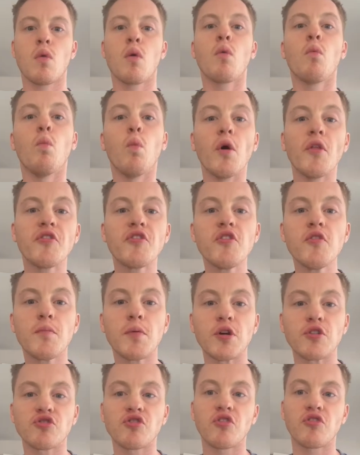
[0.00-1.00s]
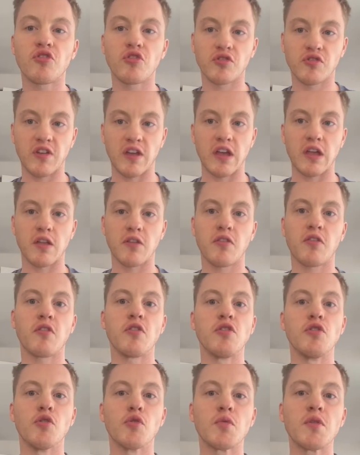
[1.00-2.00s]
Once you've purchased your tickets,
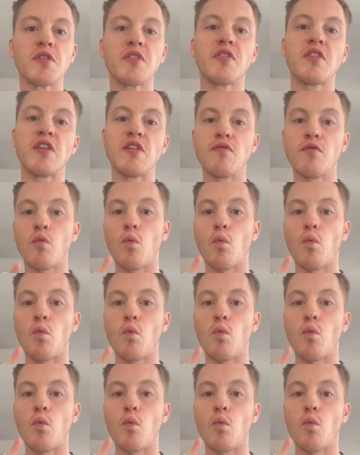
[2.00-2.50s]
you'll receive